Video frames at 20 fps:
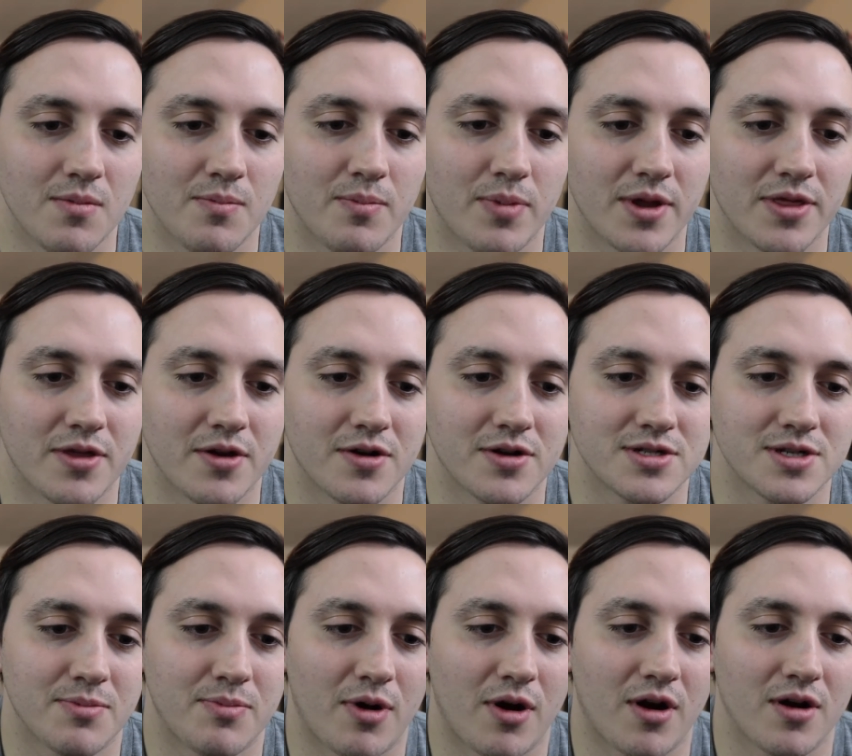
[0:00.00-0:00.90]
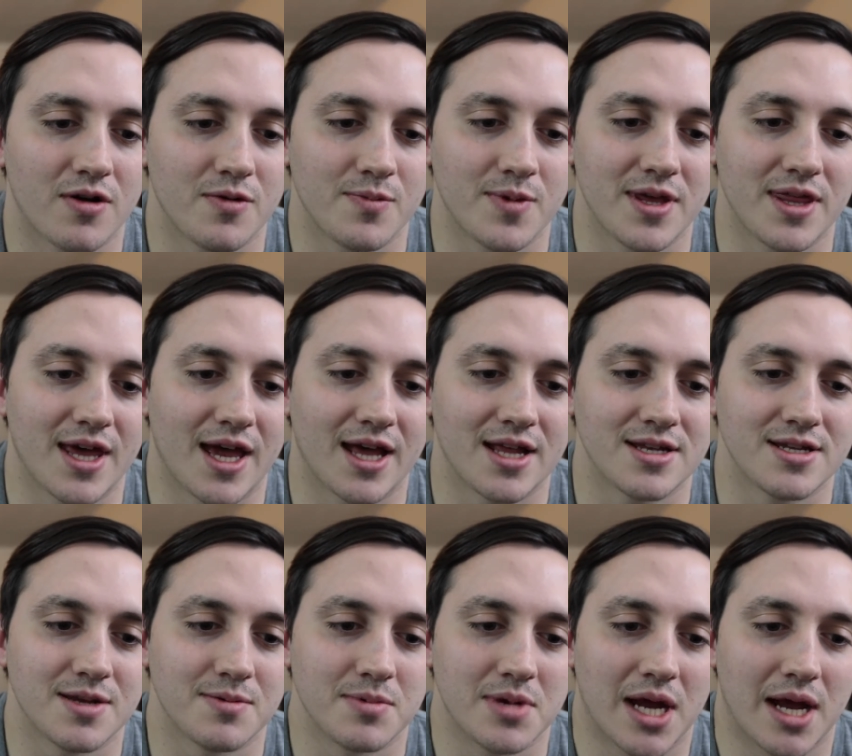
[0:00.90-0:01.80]
But there is a part of me that
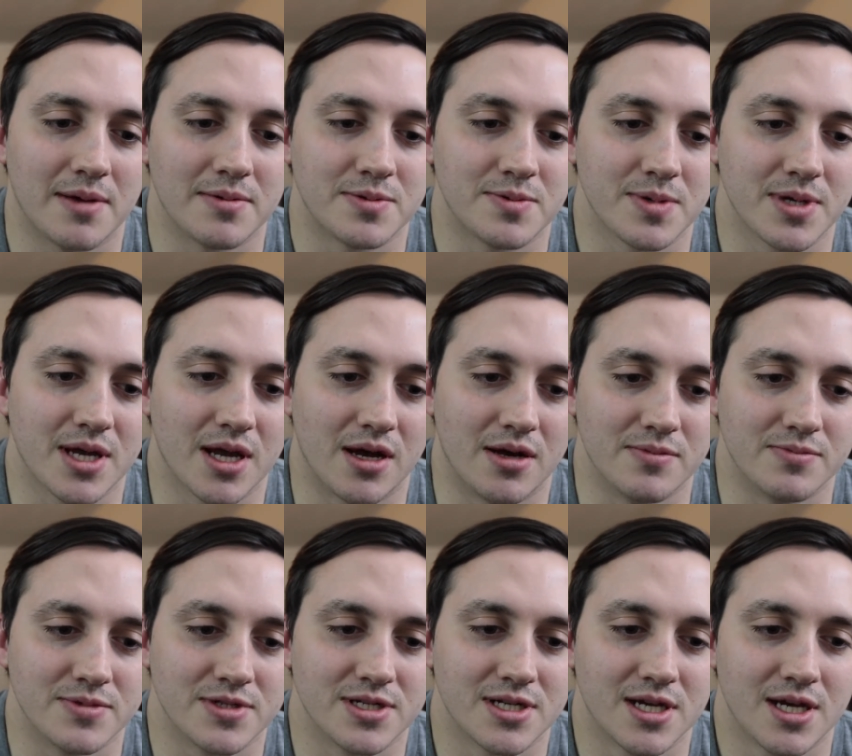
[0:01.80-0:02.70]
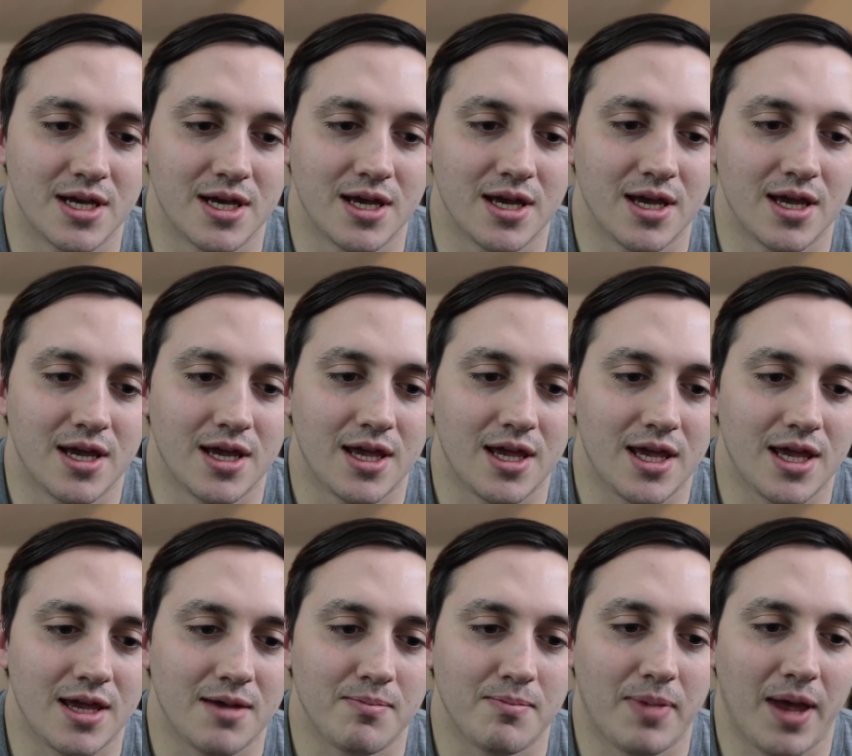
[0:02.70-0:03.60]
sometimes becomes
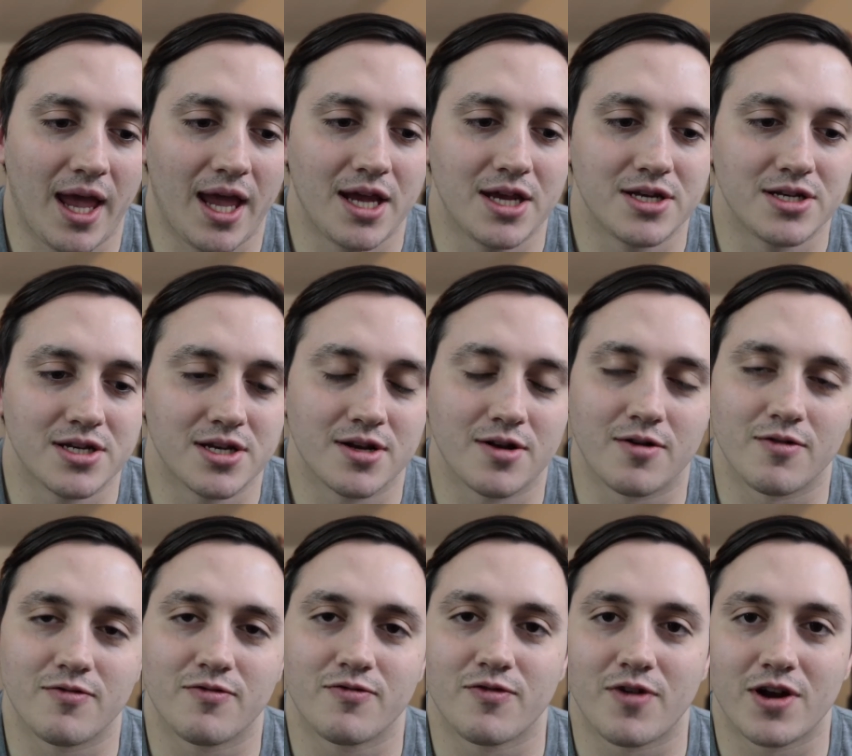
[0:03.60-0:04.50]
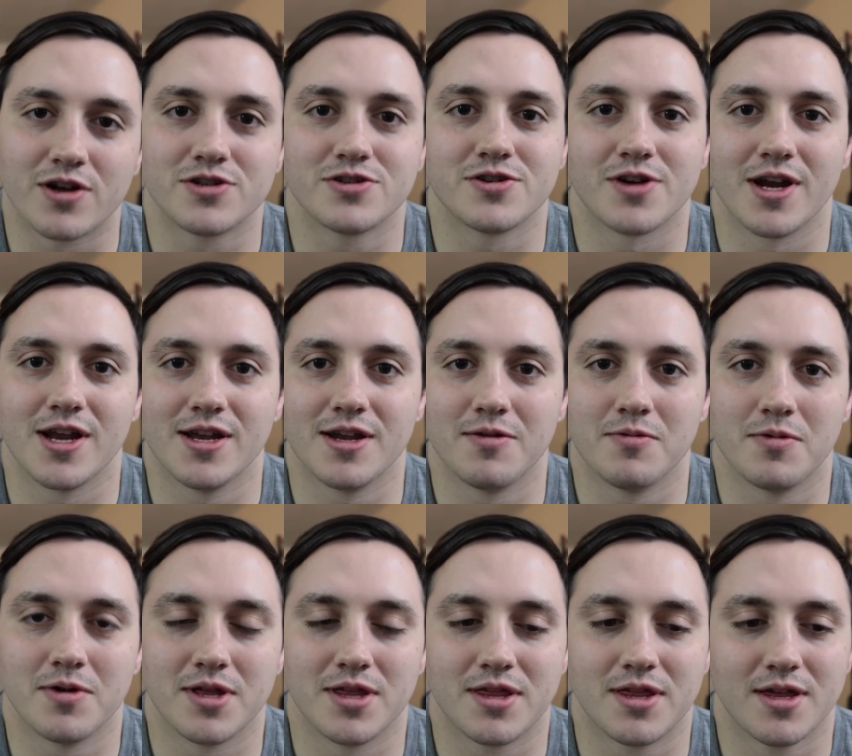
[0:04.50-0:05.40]
impatient or frustrated
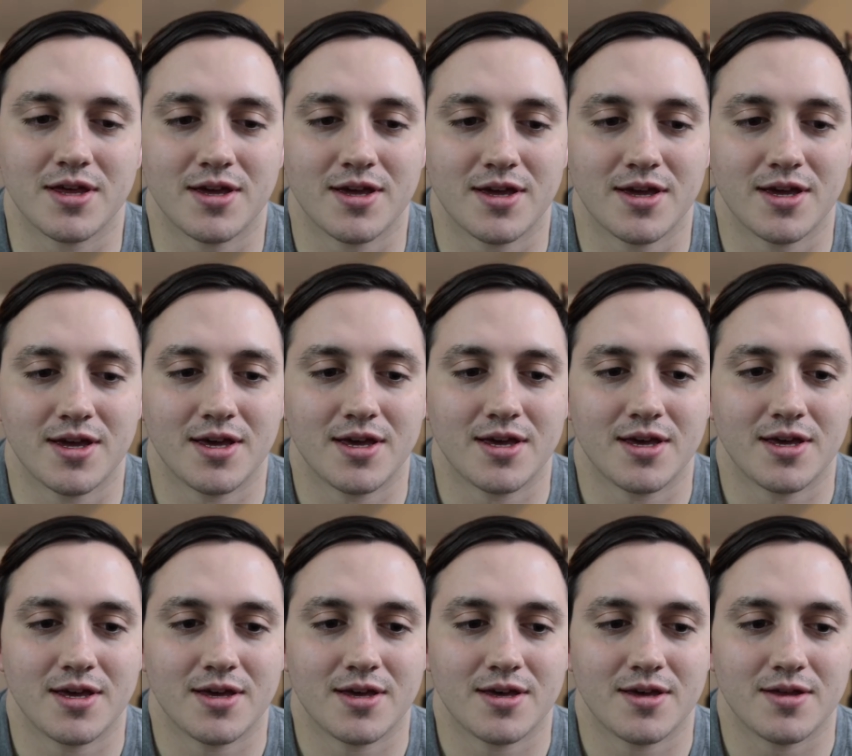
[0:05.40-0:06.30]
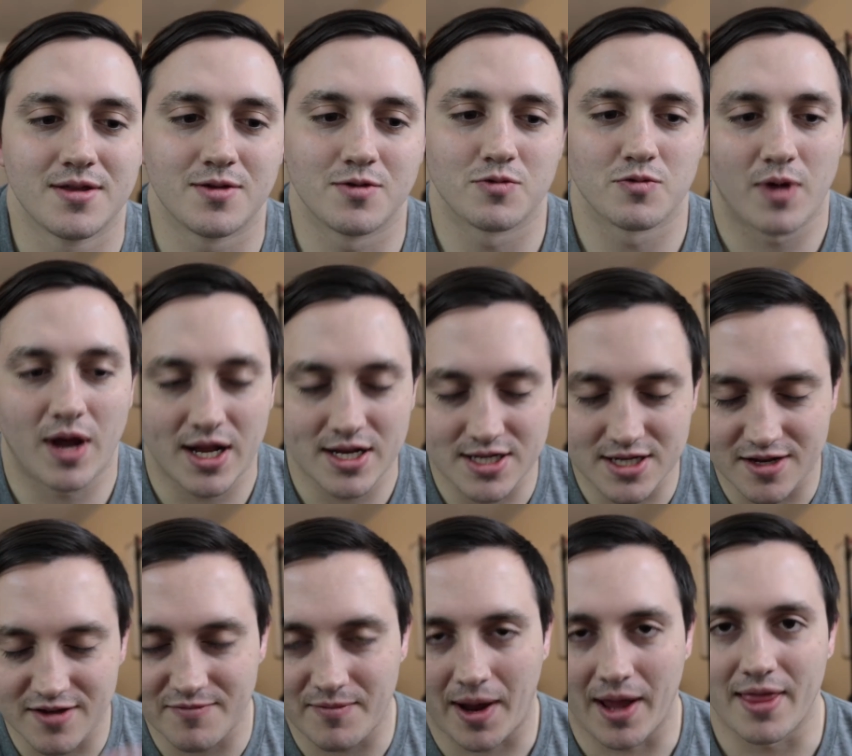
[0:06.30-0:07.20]
with the rest
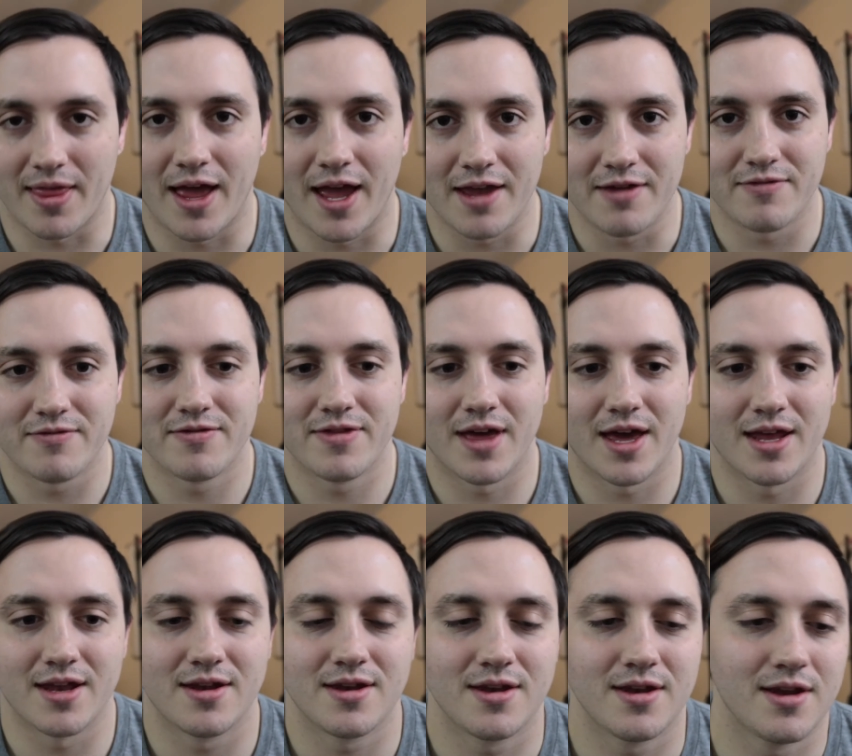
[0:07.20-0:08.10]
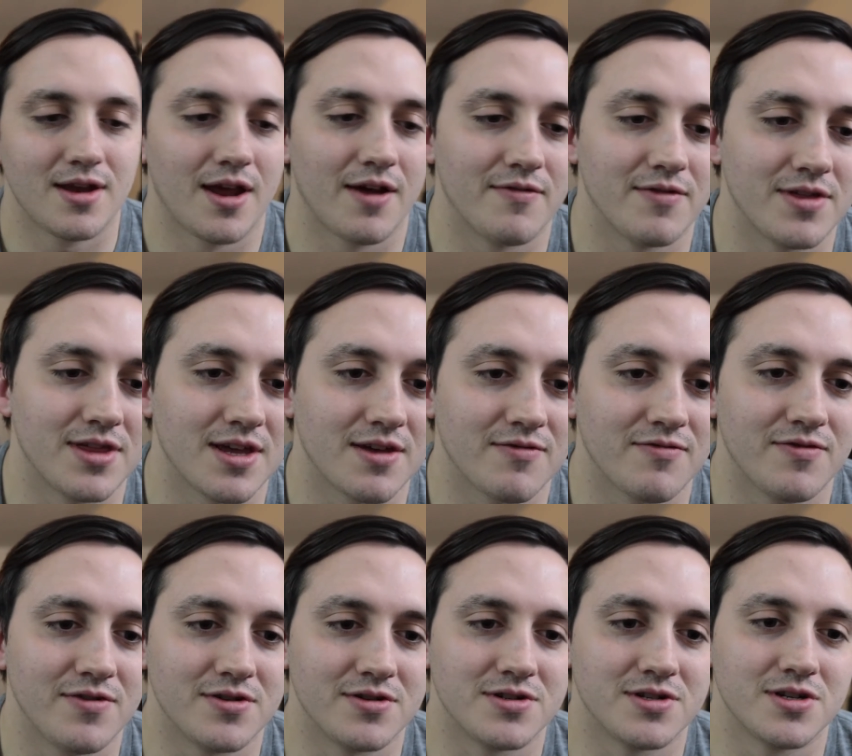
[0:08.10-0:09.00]
of my life, that everything
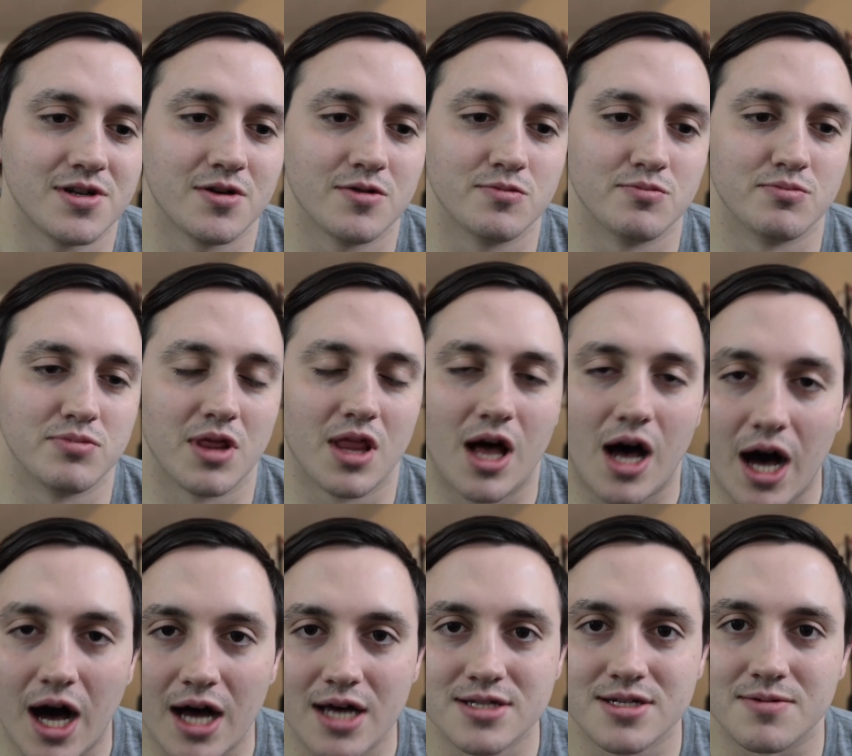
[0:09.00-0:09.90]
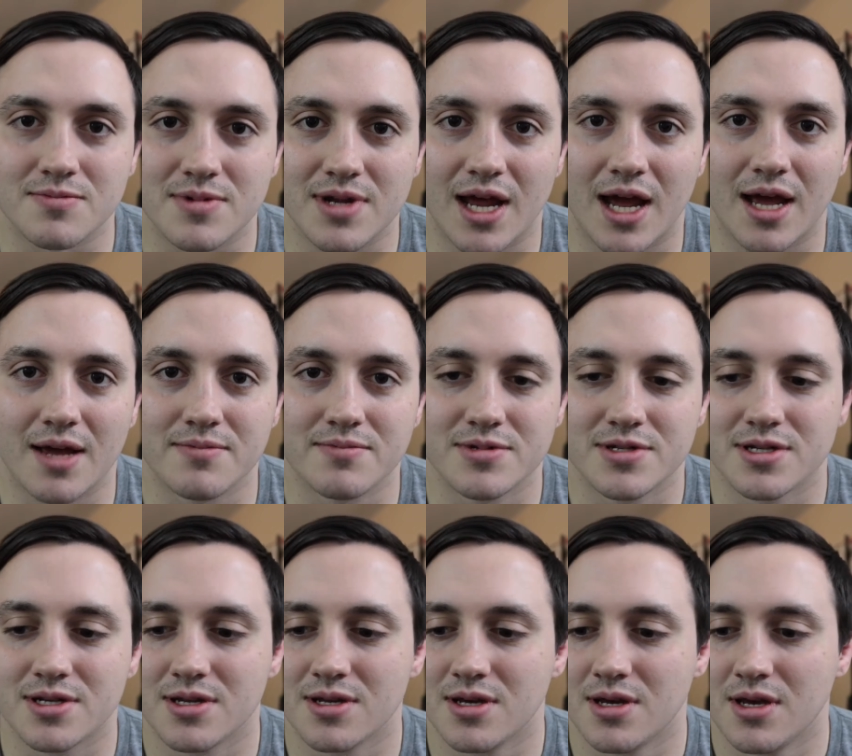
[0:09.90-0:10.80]
feels so blah sometimes.